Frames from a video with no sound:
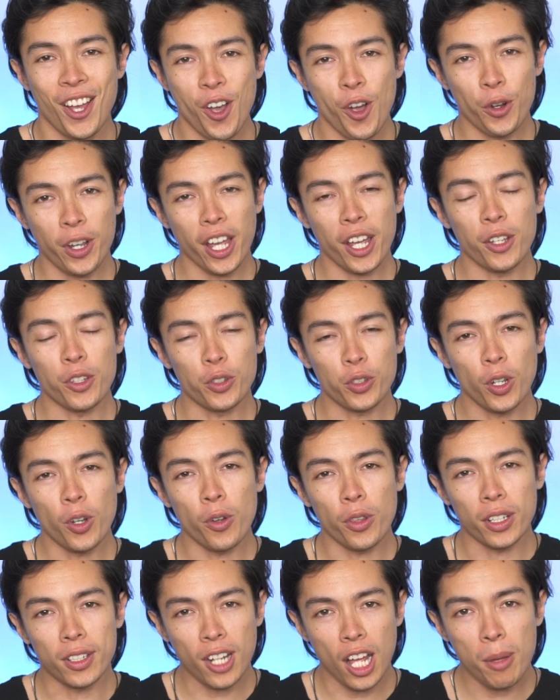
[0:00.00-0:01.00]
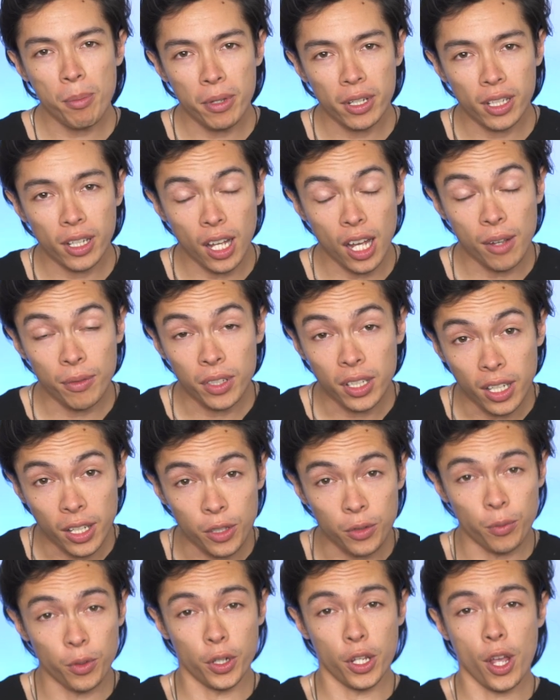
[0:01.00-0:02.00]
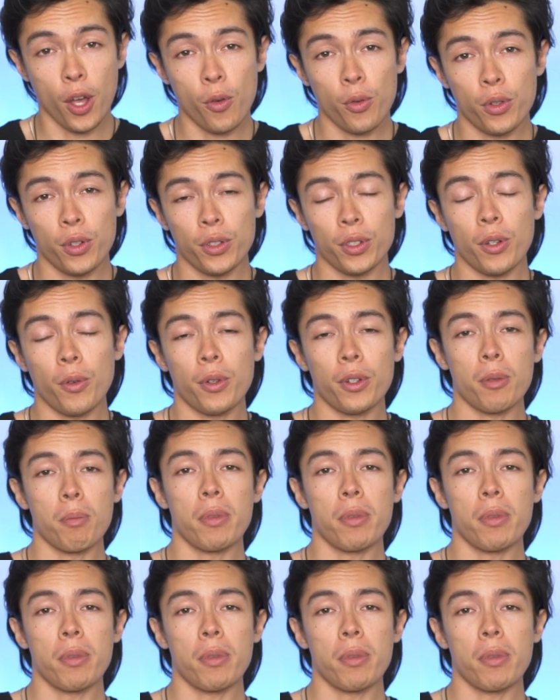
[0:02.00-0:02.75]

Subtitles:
Okay, so the topic of today's video is going to